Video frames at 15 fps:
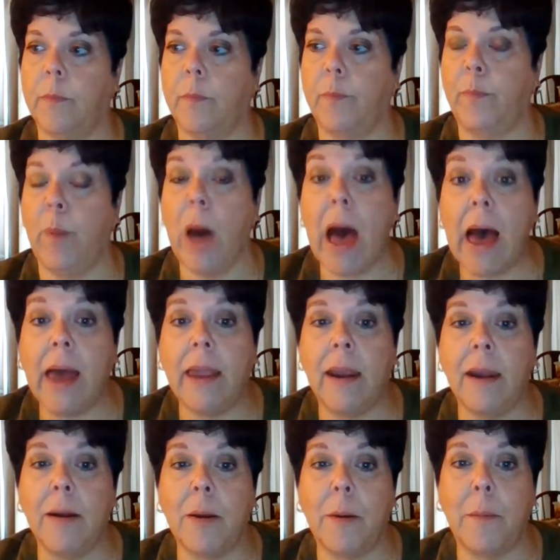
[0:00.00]
But
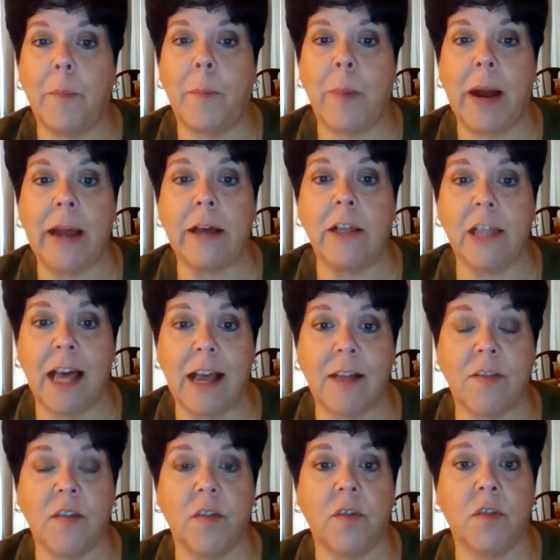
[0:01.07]
my
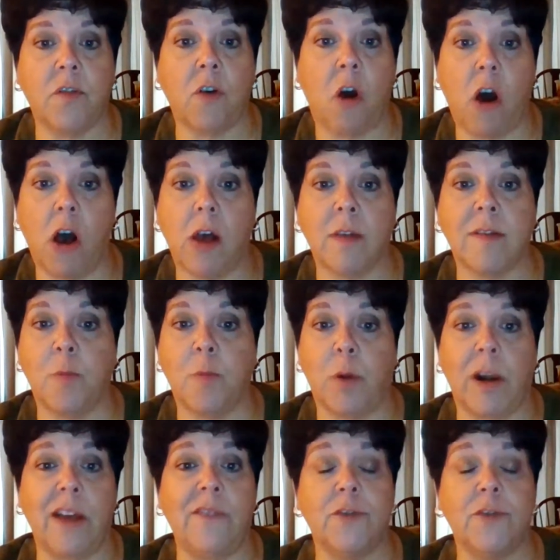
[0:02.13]
classes cost, when
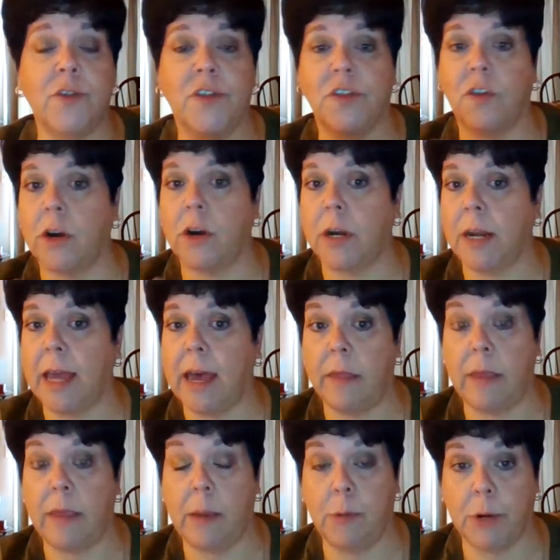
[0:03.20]
I first started out,
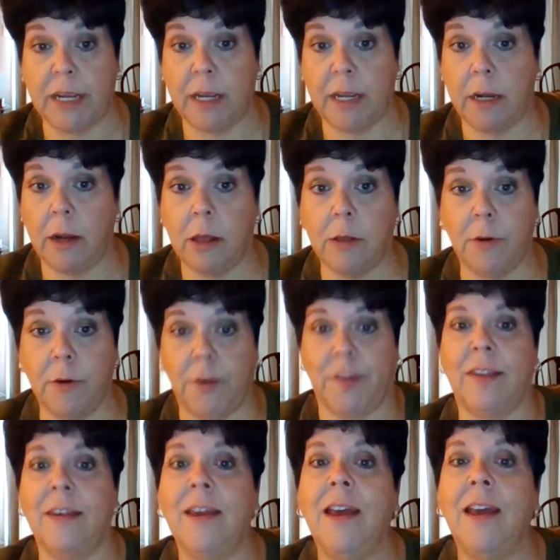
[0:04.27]
they were $10
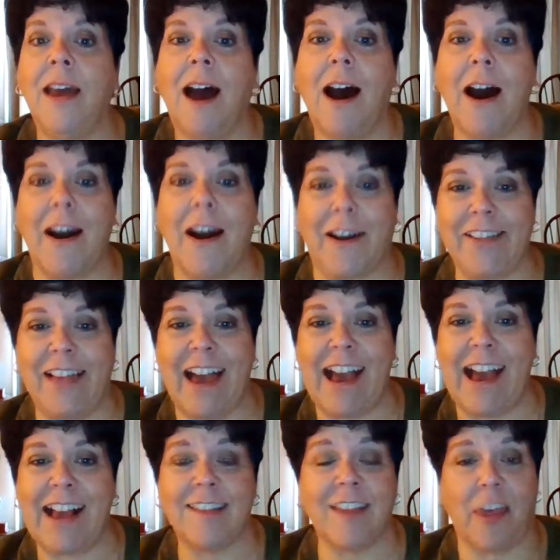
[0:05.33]
a
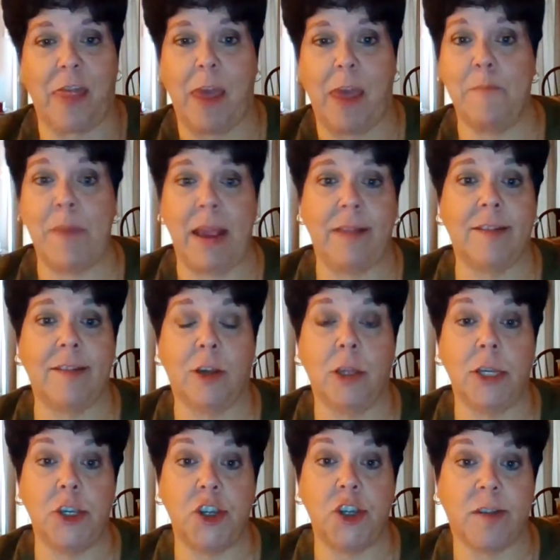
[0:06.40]
class, and that
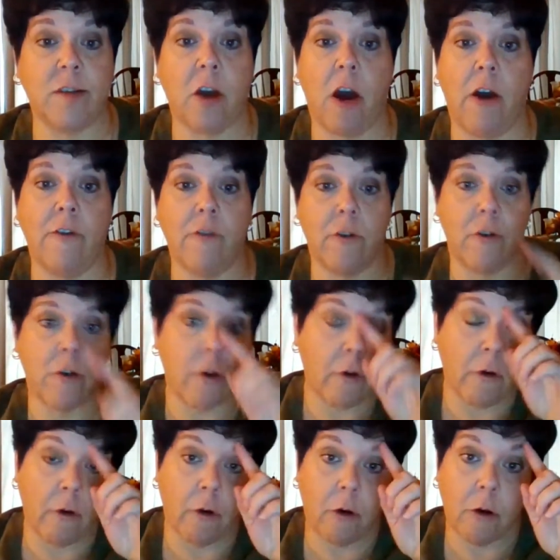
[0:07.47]
basically just covered
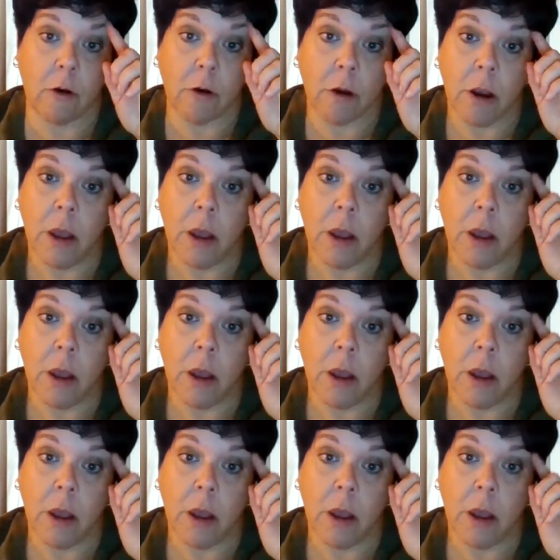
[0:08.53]
her